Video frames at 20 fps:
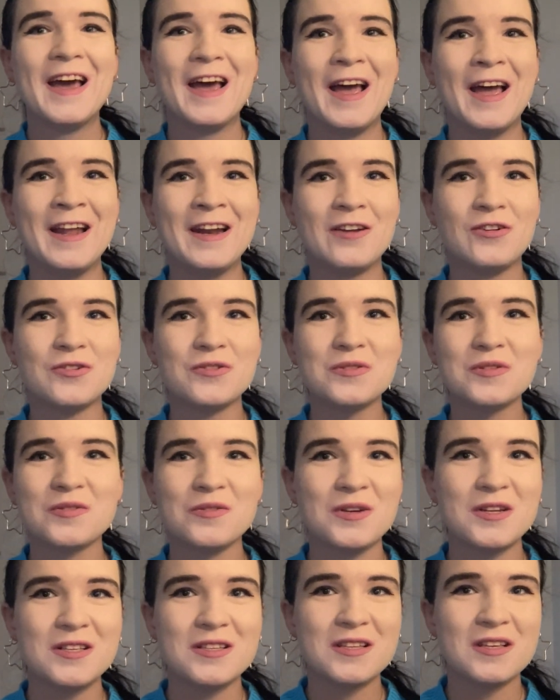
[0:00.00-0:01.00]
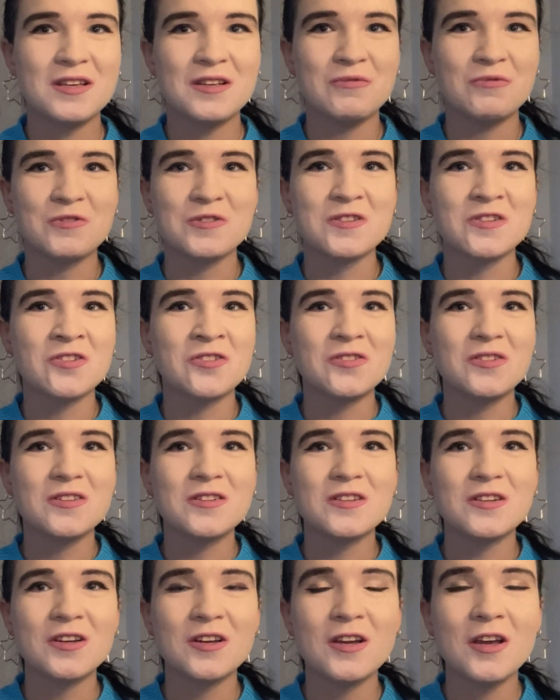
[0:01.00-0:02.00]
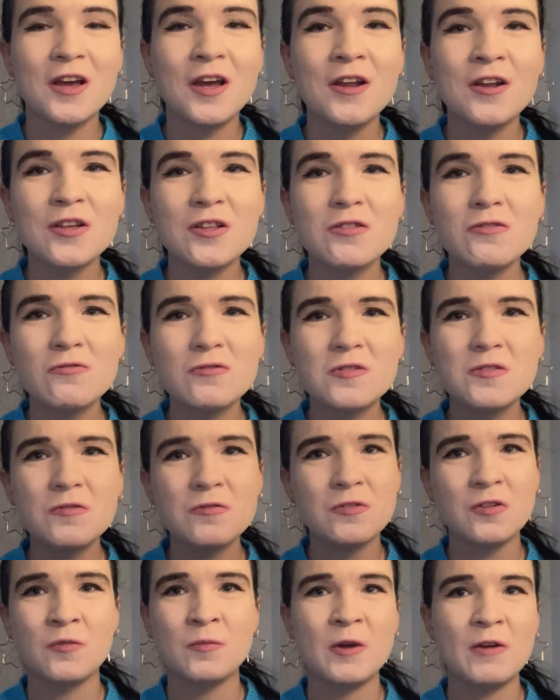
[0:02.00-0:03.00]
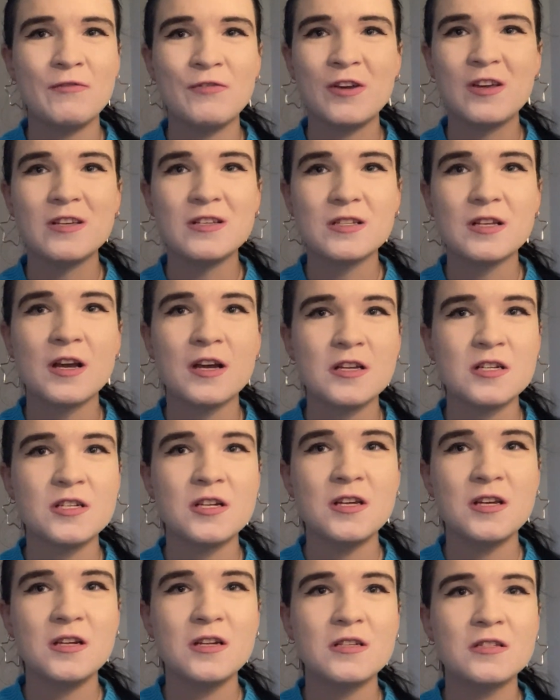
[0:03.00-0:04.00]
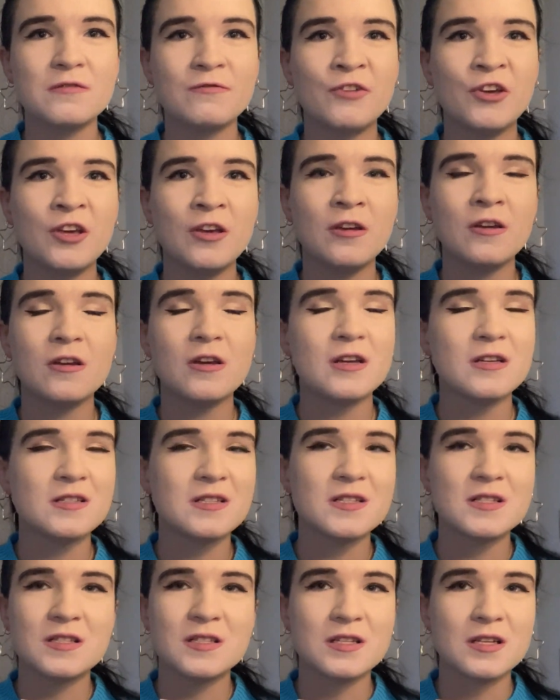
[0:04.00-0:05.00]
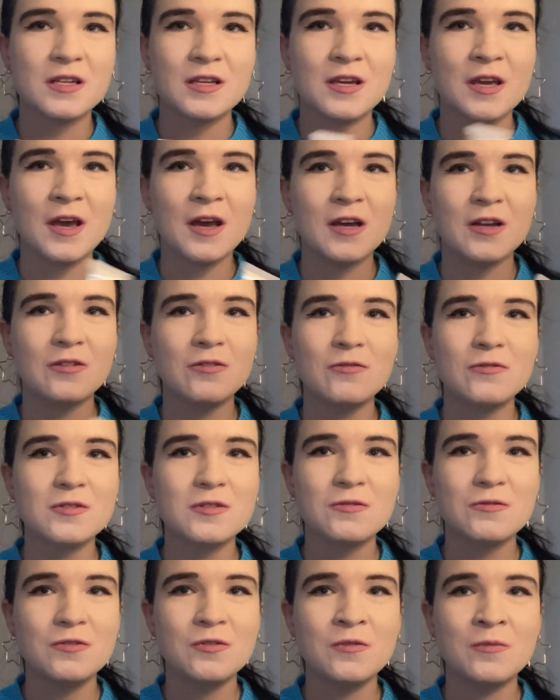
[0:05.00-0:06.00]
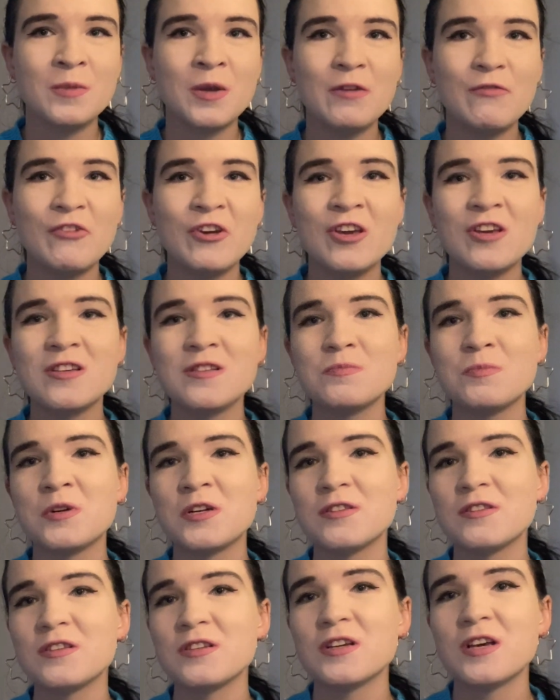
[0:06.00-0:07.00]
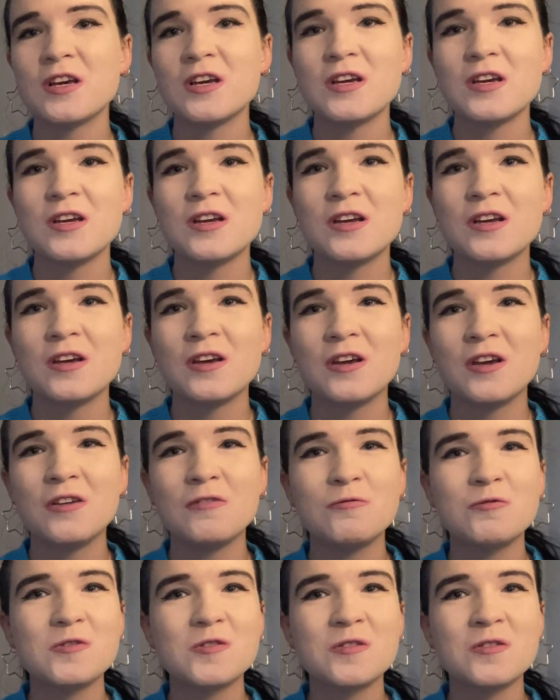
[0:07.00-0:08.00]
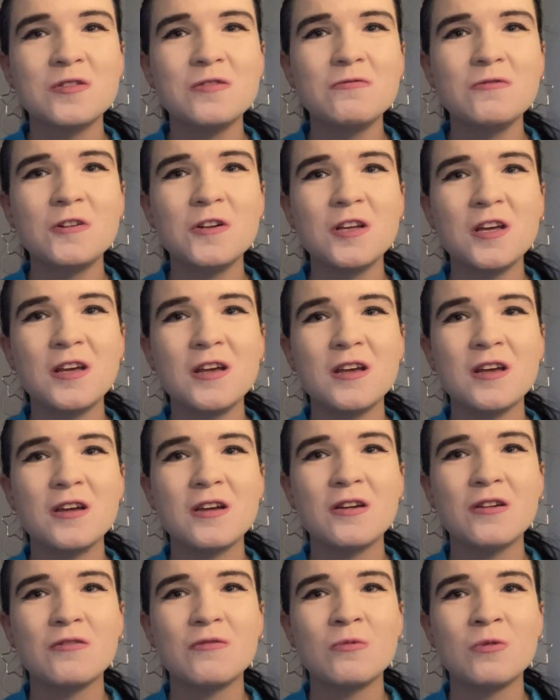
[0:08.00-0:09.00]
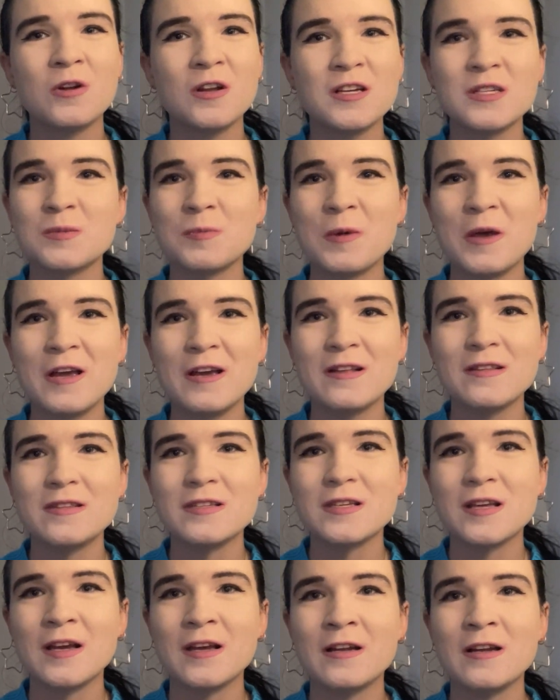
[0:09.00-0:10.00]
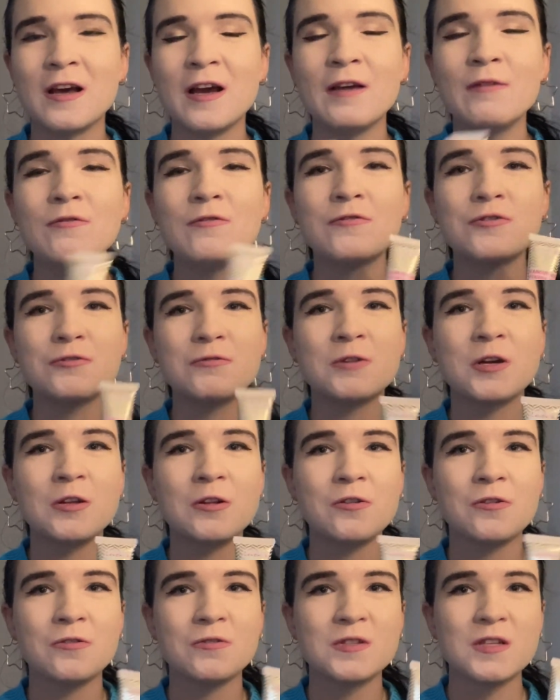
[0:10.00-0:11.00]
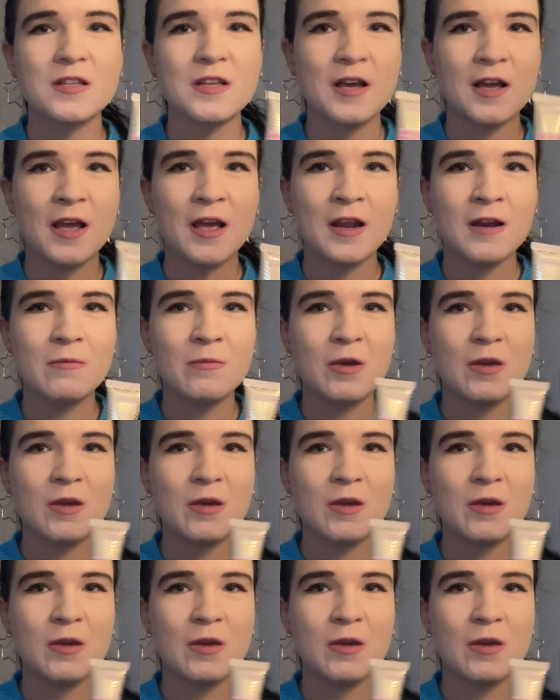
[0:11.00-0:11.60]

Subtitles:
And also it was not, and it looks good on my face. Actually this thing is, yeah, it looks good on my face, but it was not what I would expect, and I will try to use it again.